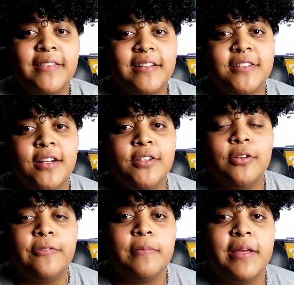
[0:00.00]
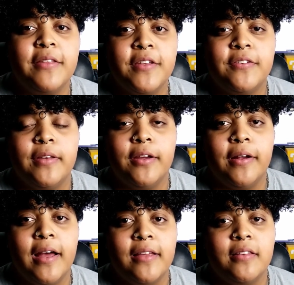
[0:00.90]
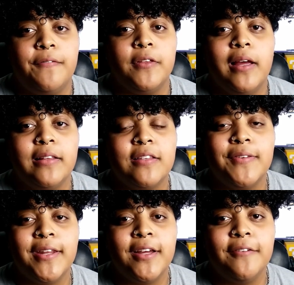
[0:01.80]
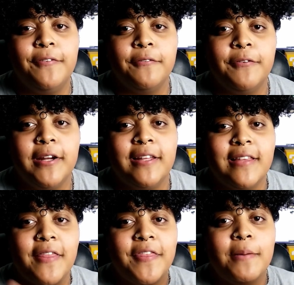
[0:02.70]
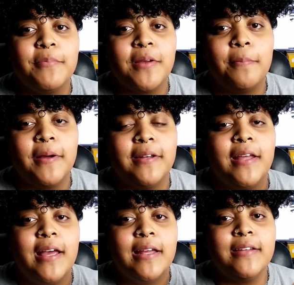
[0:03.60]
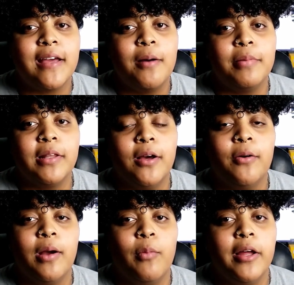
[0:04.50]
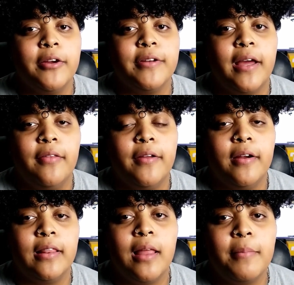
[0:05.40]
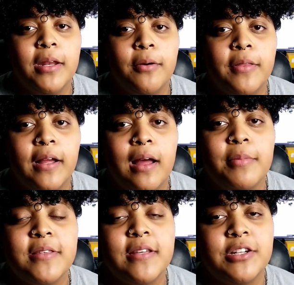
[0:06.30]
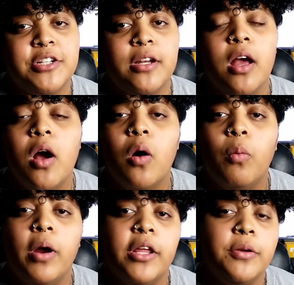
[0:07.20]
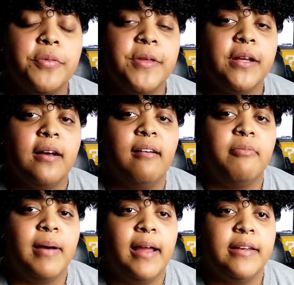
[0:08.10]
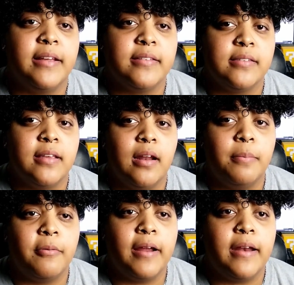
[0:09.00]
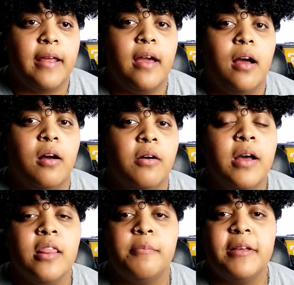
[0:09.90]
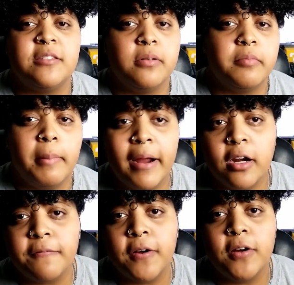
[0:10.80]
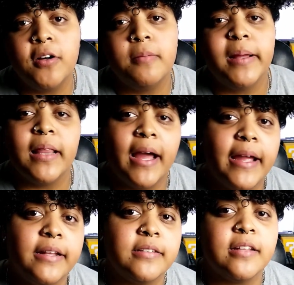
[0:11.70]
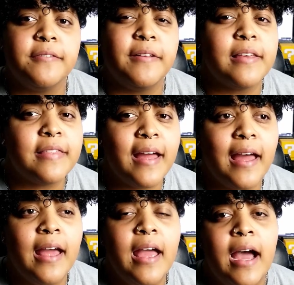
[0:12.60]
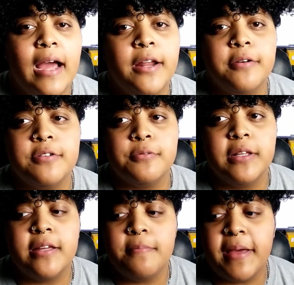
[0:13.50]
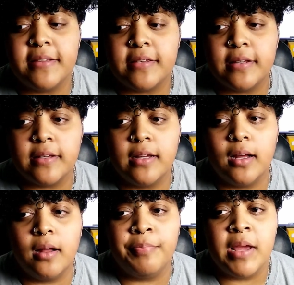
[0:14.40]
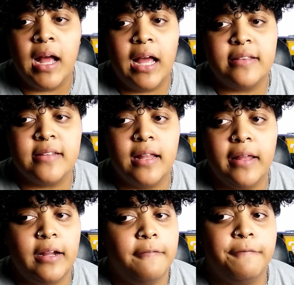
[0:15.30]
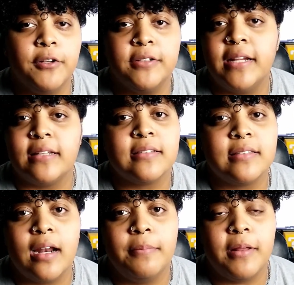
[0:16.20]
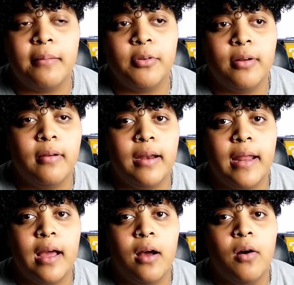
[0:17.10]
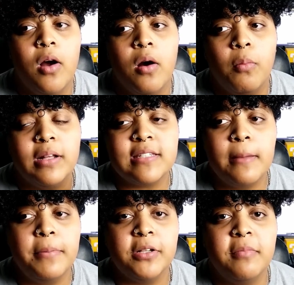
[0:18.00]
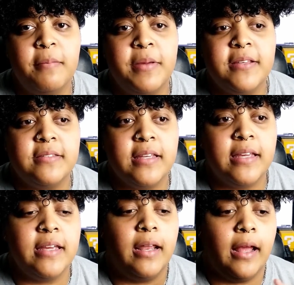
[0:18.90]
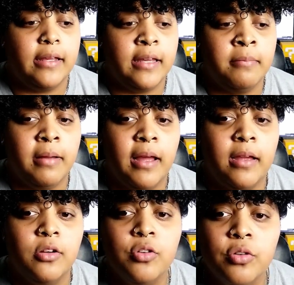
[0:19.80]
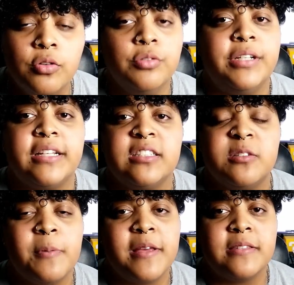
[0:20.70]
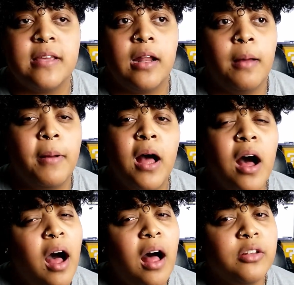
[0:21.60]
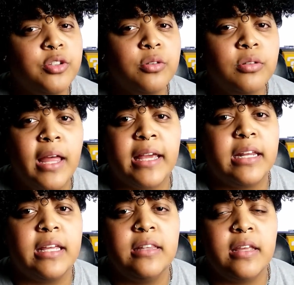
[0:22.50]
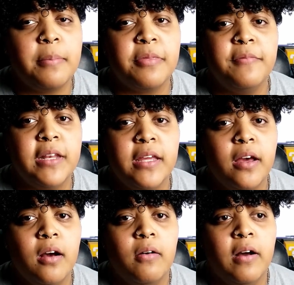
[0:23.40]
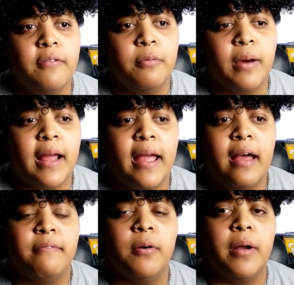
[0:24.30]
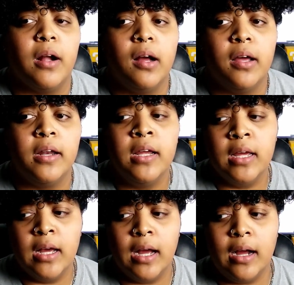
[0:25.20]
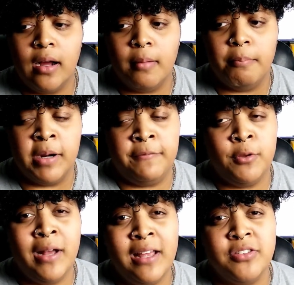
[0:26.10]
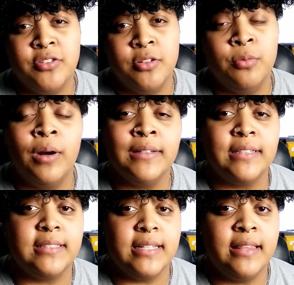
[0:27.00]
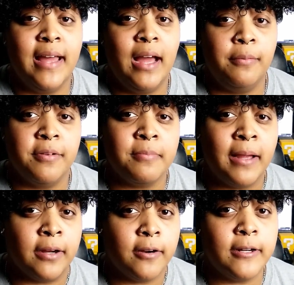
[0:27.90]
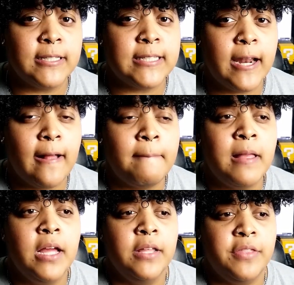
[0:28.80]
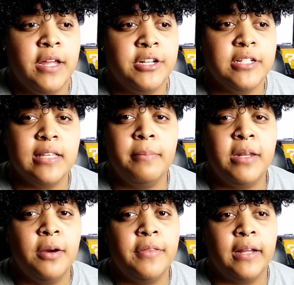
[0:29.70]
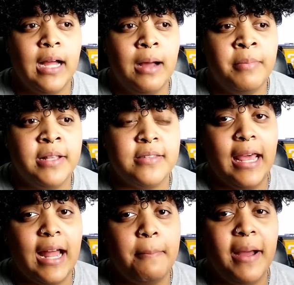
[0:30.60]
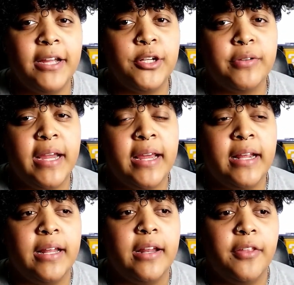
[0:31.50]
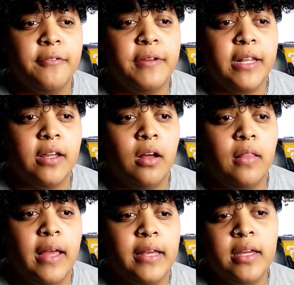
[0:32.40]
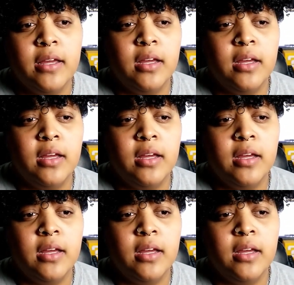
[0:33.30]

that's going to do it for me in this video, guys. If you like this video, feel free to hit that thumbs up button down below. And while you're down there, let me know in the comment section, what do you think of my desk setup right now? The placement of my microphone, my light, stuff like that. I know it's really basic. Um, it's not like a full desk setup that I'm doing right now. Once I build my PC and I get my new desk space set up, I'll do like an in-depth video of what I have going on. Um, but if you guys do want to see that with my current setup, then just let me know in the comments and I might create another video like